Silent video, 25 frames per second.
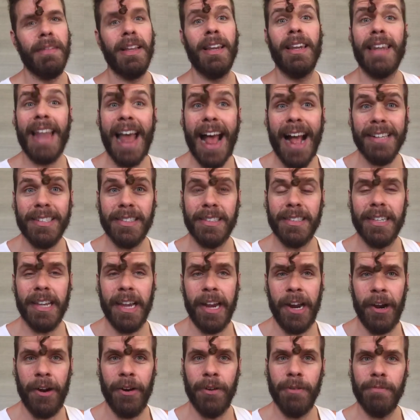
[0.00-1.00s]
Last
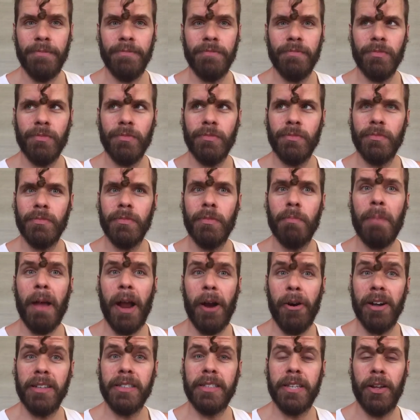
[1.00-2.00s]
year,
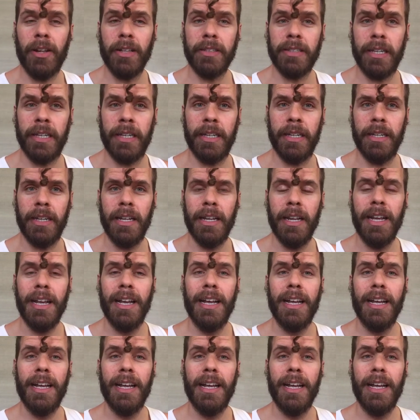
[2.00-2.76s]
Perez Hilton